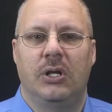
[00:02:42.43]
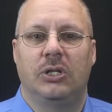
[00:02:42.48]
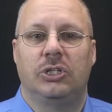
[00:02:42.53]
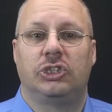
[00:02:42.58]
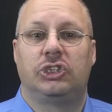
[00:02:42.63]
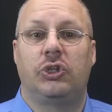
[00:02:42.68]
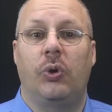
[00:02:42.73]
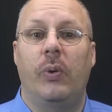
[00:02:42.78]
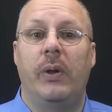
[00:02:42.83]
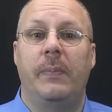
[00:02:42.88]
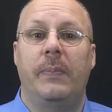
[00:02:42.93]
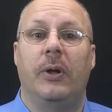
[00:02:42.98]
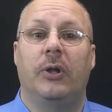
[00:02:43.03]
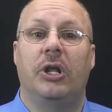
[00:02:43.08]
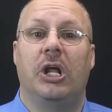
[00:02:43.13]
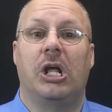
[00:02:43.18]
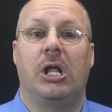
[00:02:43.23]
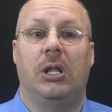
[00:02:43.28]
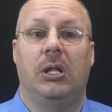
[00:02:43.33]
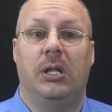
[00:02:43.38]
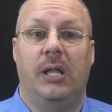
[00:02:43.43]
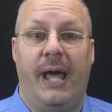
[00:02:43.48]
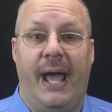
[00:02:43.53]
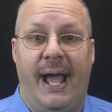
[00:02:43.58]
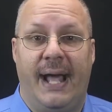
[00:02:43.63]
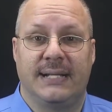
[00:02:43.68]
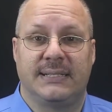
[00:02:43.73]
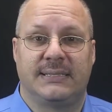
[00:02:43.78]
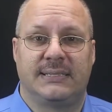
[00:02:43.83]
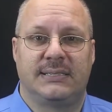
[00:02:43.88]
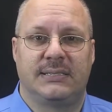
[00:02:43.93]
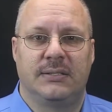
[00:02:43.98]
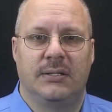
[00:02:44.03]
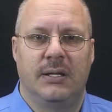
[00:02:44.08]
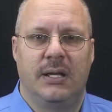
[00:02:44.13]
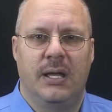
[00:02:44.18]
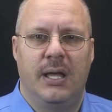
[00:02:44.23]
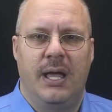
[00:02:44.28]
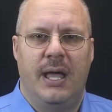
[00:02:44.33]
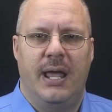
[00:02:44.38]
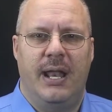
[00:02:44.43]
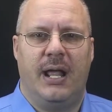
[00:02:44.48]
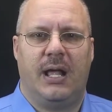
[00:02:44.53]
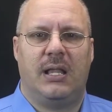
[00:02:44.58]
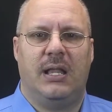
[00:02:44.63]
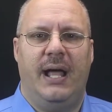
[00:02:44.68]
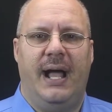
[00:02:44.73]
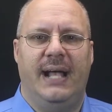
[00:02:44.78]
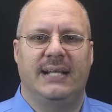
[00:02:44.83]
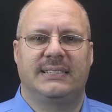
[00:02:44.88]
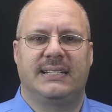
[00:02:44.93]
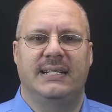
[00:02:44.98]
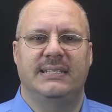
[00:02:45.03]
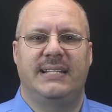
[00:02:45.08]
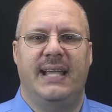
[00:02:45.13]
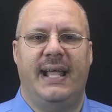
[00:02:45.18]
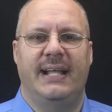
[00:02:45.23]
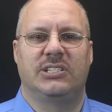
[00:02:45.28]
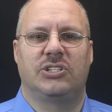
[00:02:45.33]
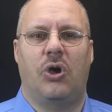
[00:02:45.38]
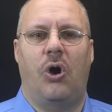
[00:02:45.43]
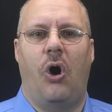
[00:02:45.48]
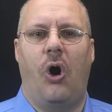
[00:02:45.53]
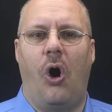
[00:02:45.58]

So we build a class. And a class contains